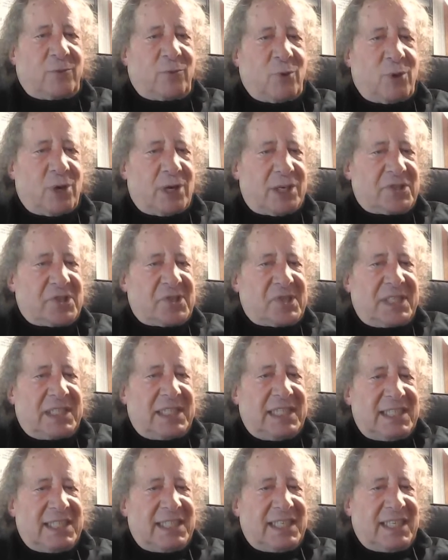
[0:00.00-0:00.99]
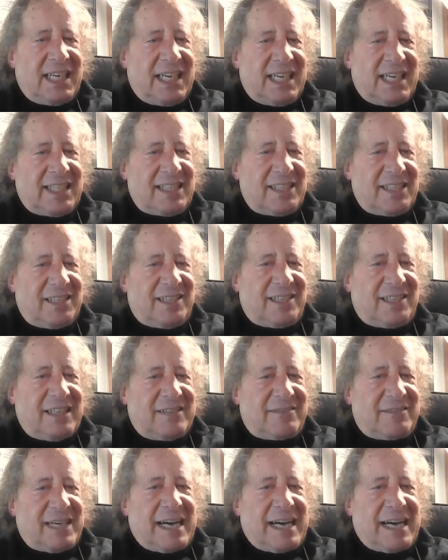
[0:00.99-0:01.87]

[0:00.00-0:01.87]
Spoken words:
for walks and the